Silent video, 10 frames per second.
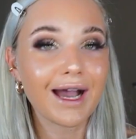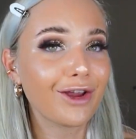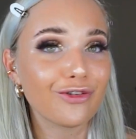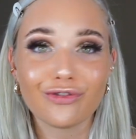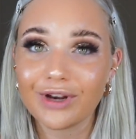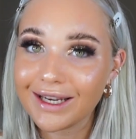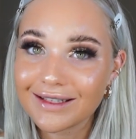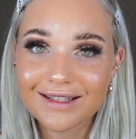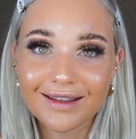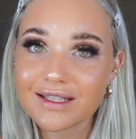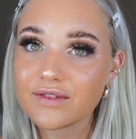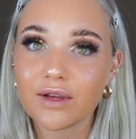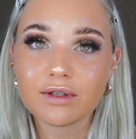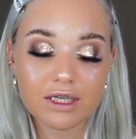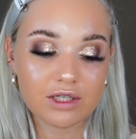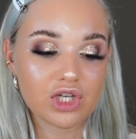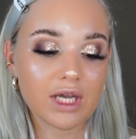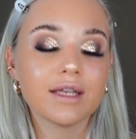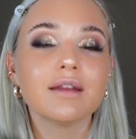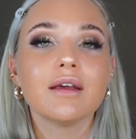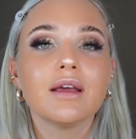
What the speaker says: I rate this foundation